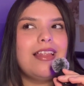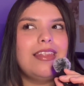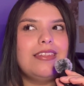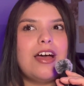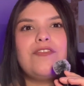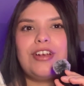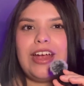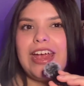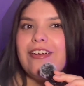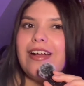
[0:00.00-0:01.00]
lover
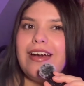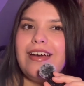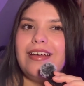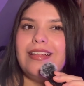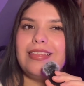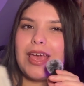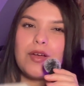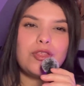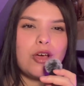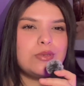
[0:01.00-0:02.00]
era.
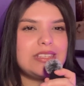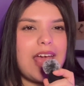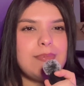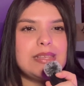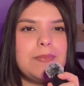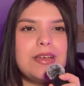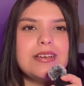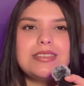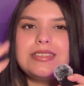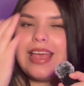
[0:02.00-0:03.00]
Like, those types of
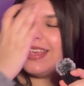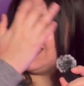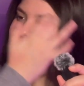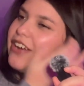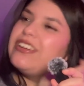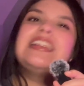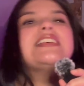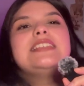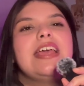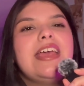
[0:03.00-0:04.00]
books. Like, Sarah
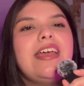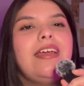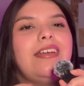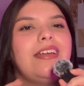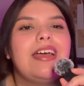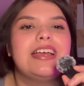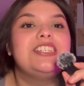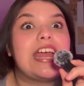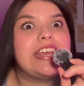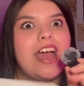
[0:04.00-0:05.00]
Dessen,
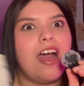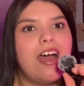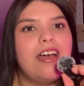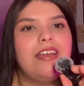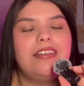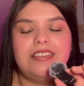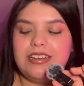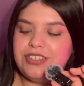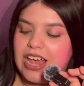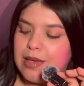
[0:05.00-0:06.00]
Jenny
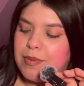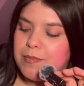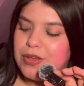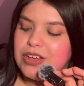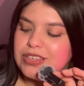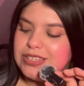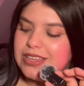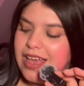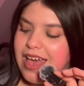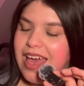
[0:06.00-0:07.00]
Han type of
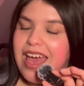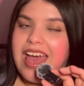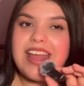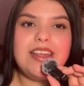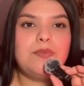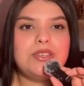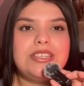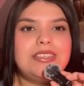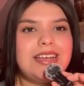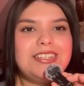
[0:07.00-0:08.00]
books. And it
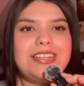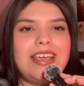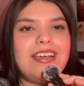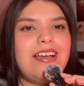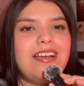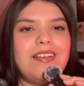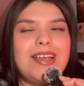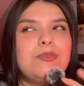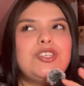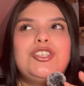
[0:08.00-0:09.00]
was
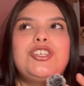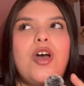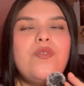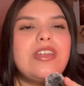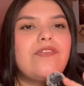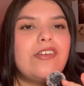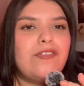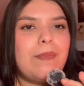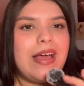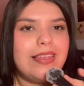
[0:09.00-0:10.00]
it was so different
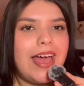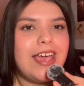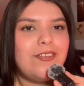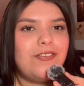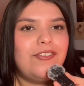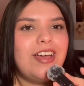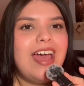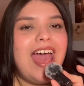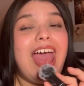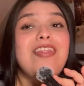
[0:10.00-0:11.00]
from my life.
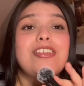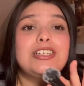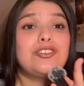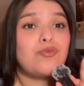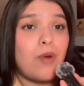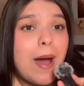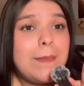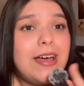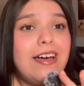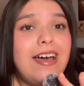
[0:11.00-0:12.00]
And the
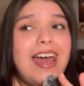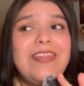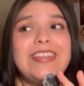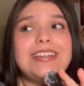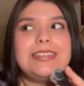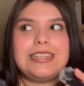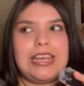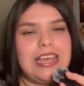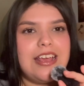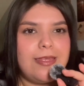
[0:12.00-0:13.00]
drama and the
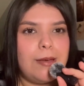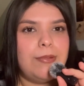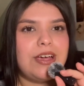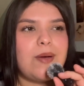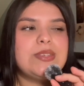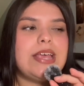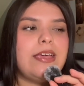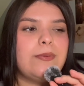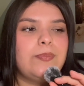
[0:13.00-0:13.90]
tea in the book, I was like,